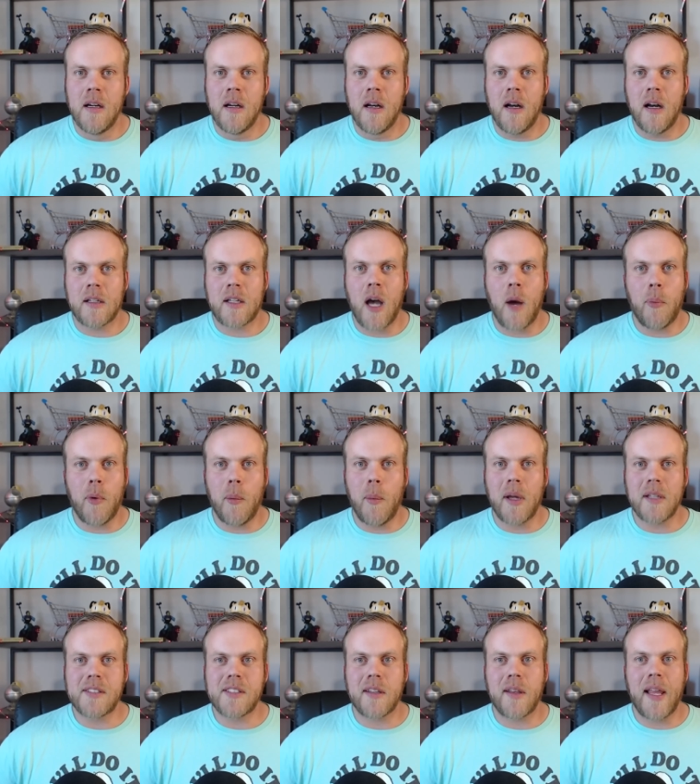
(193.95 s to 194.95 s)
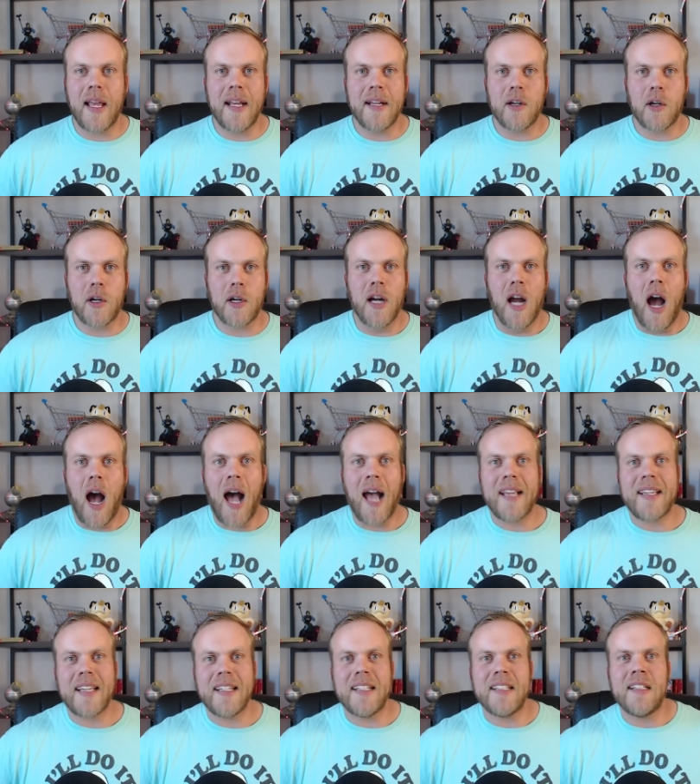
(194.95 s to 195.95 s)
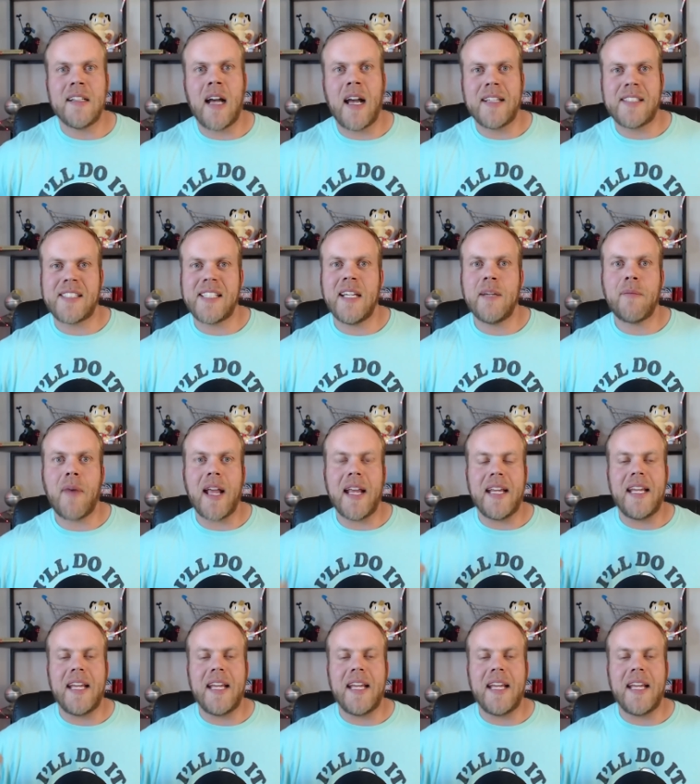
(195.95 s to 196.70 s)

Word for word: A couple months later, I see in my